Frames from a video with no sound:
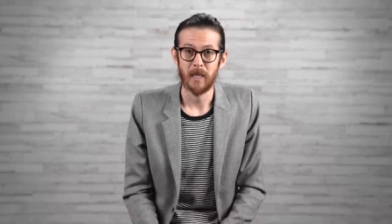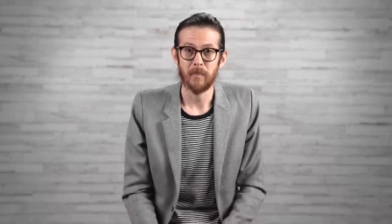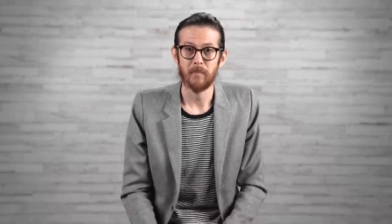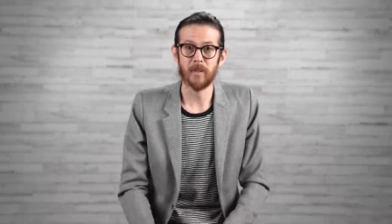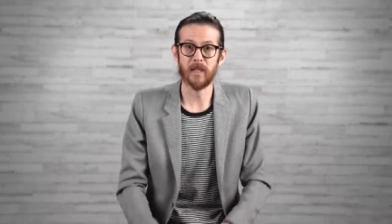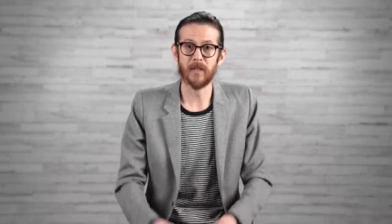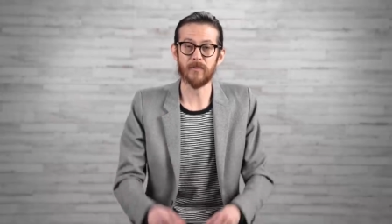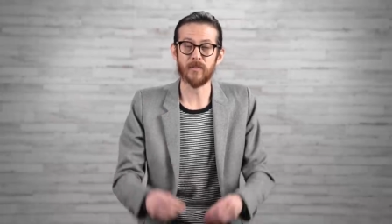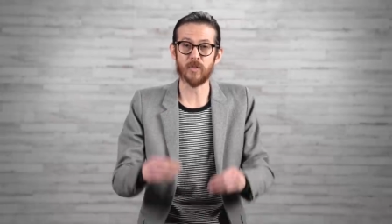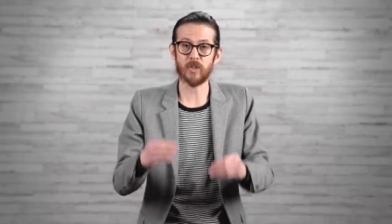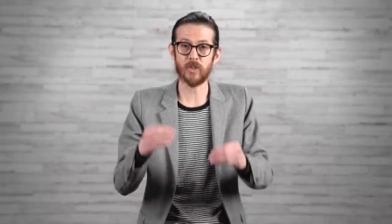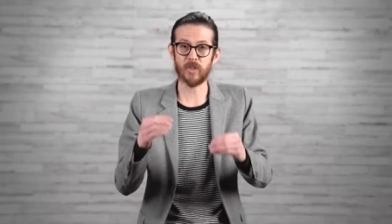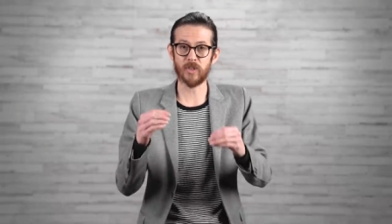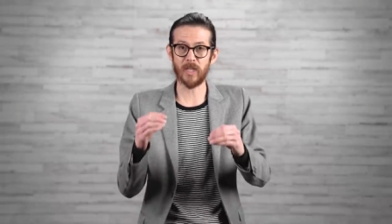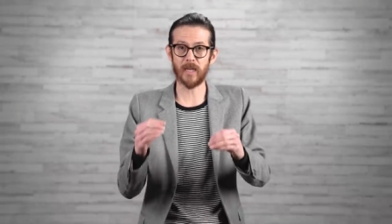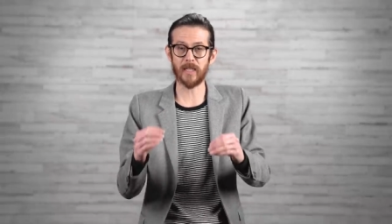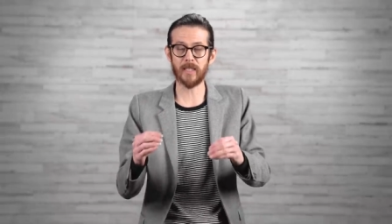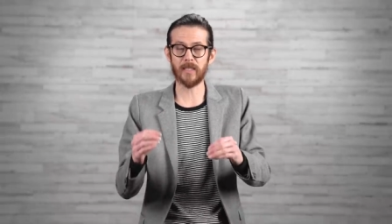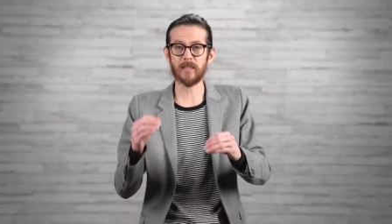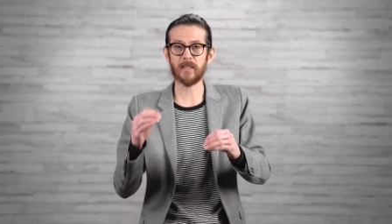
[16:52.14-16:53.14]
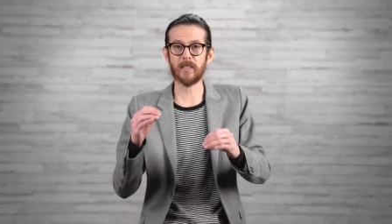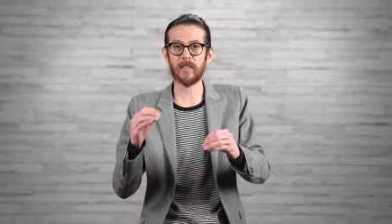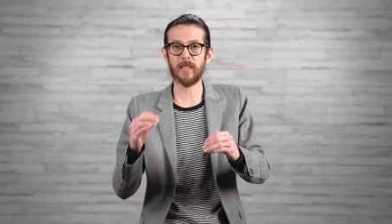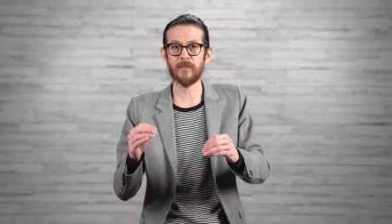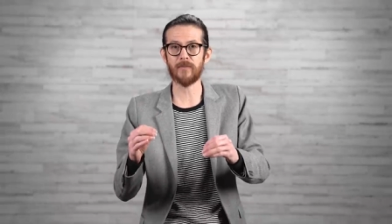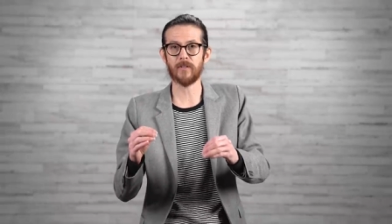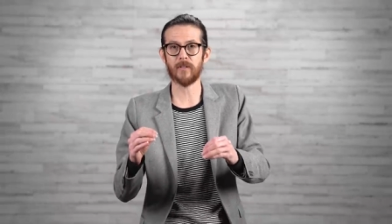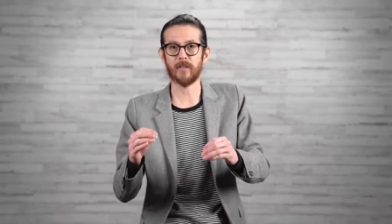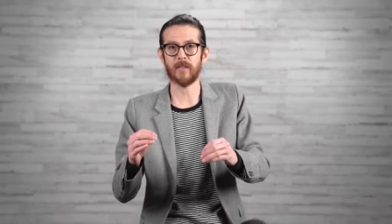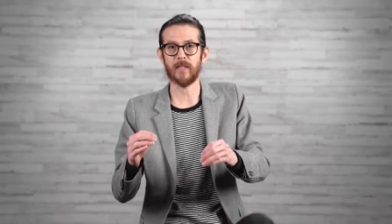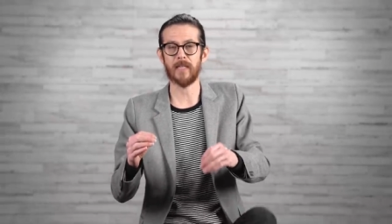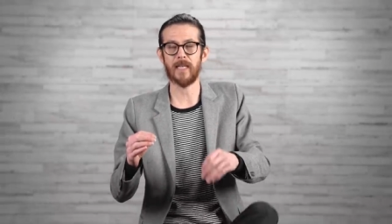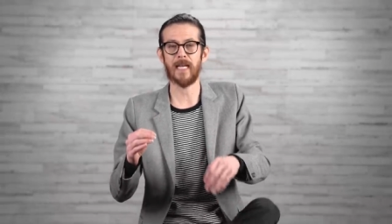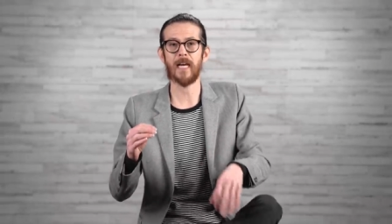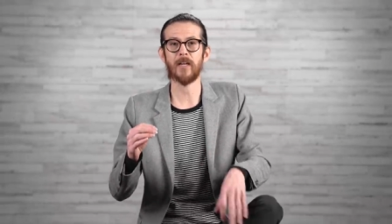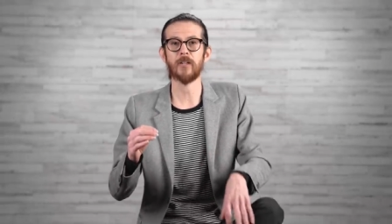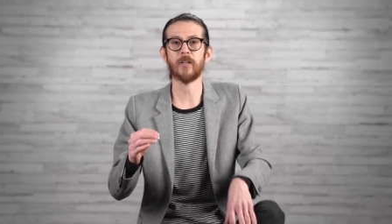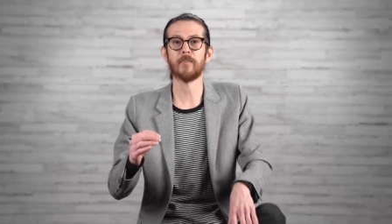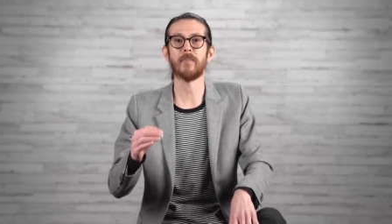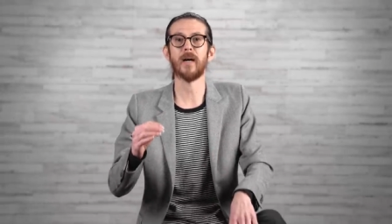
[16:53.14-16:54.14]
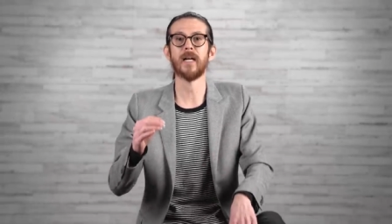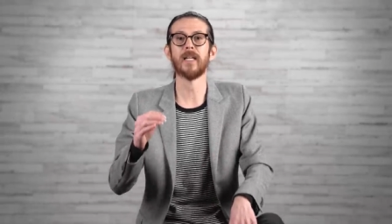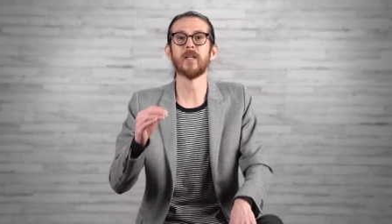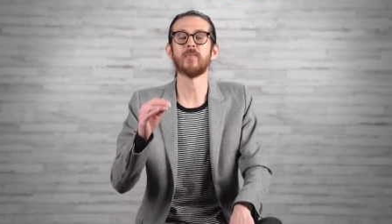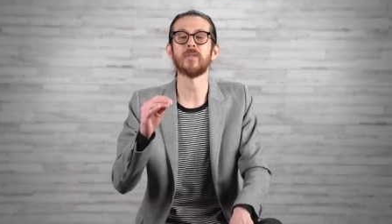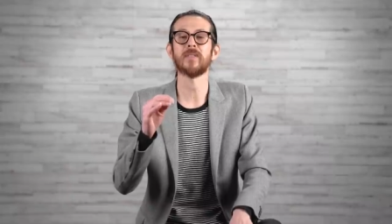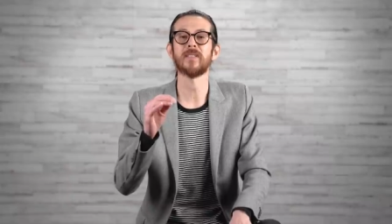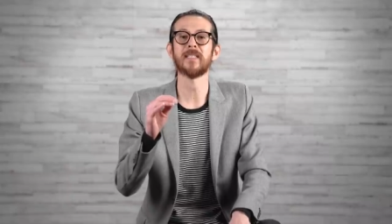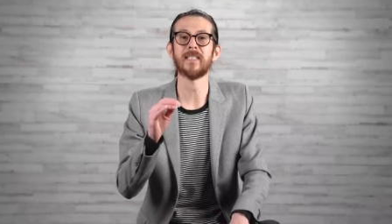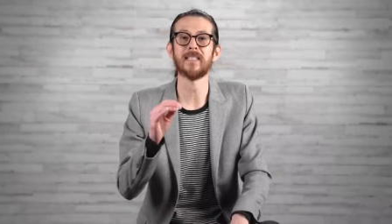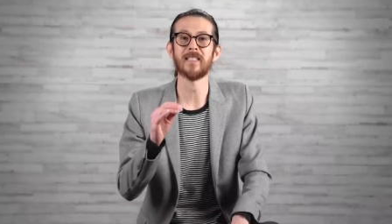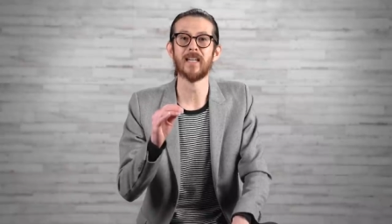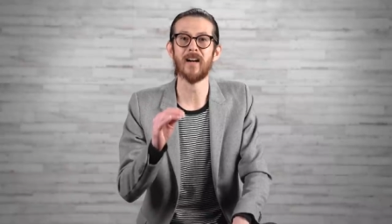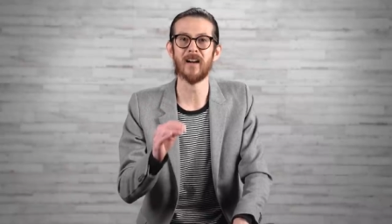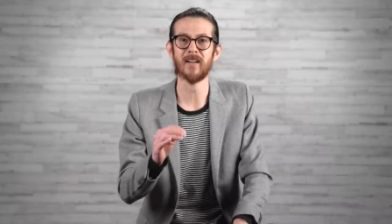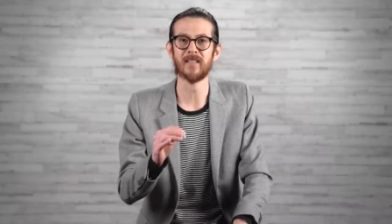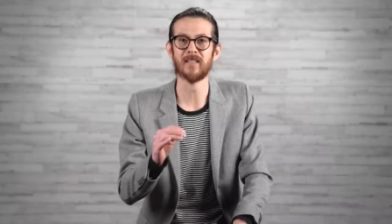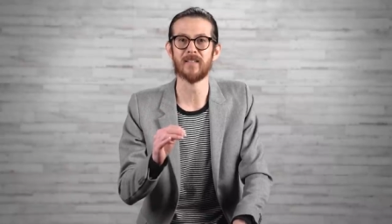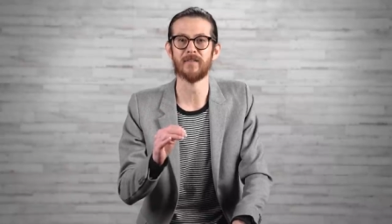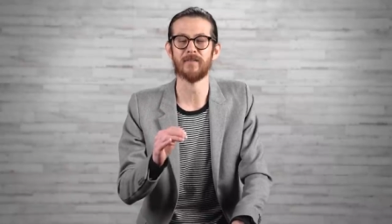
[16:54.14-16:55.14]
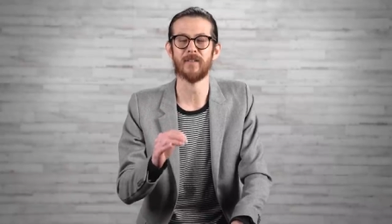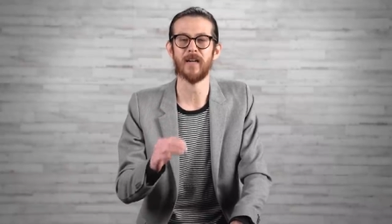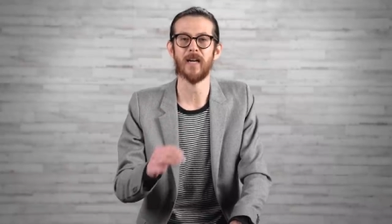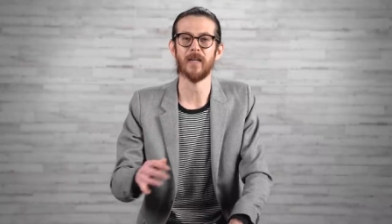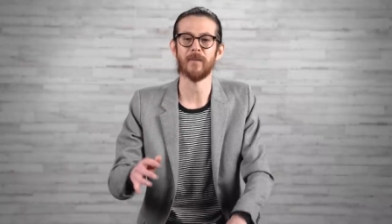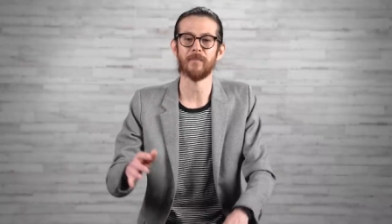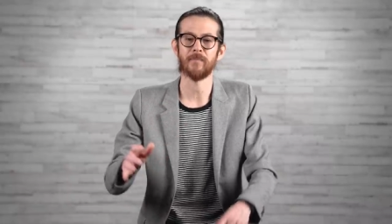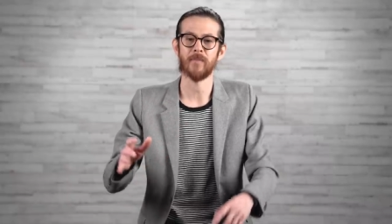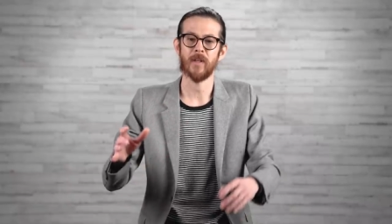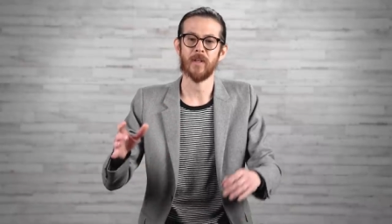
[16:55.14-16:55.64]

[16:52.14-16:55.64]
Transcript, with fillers: But if you study the liver and how your body will detoxify,